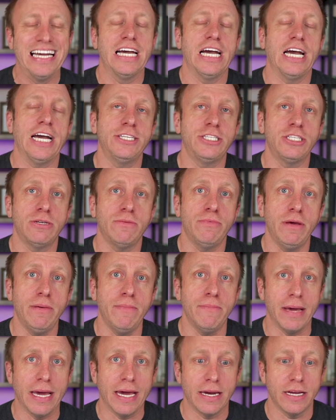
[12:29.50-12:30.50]
and should be
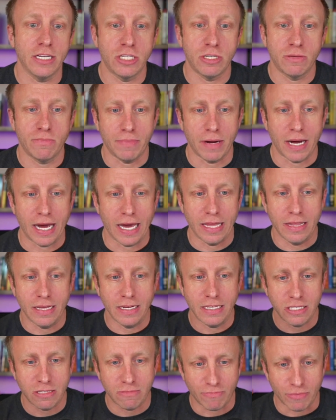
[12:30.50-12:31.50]
managed by the
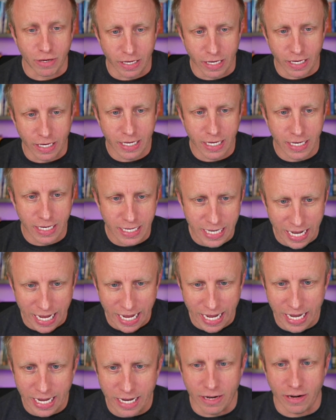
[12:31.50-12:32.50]
Spring
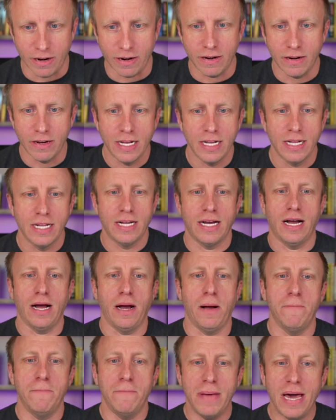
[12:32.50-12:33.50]
container.
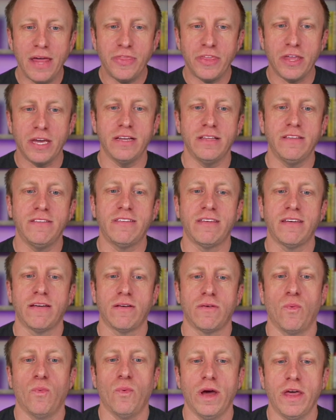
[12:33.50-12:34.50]
Methods
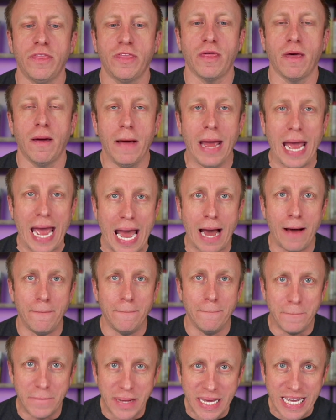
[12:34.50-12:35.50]
with
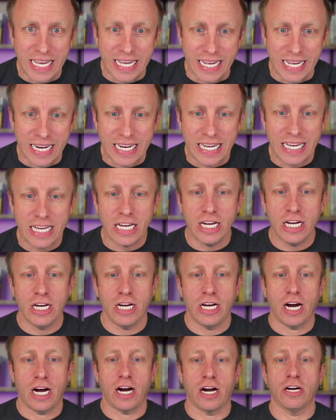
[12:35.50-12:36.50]
@Bean
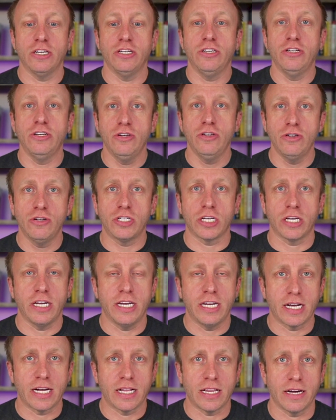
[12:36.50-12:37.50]
are usually
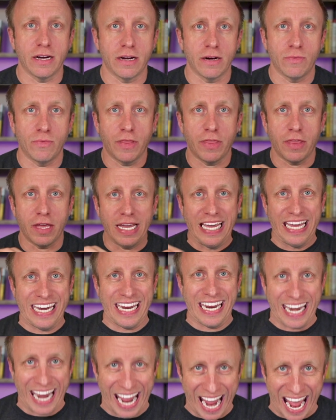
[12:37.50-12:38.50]
declared within
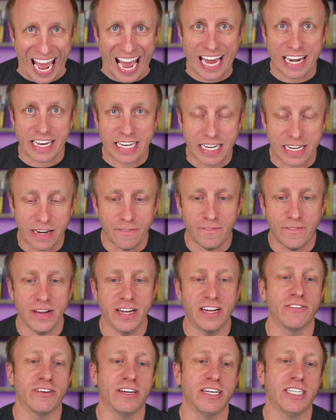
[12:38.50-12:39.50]
an
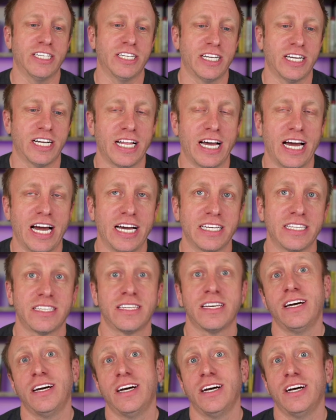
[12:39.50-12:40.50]
@Configuration class.
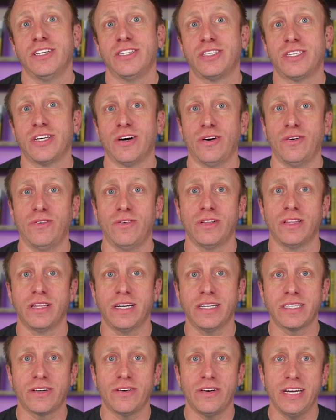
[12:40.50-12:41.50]
So
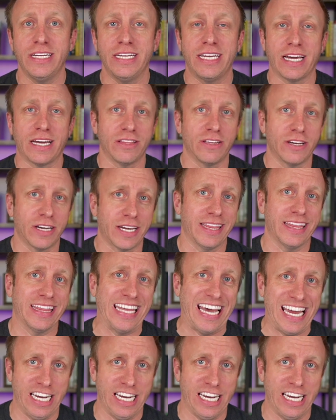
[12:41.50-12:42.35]
let's go ahead and take a look at that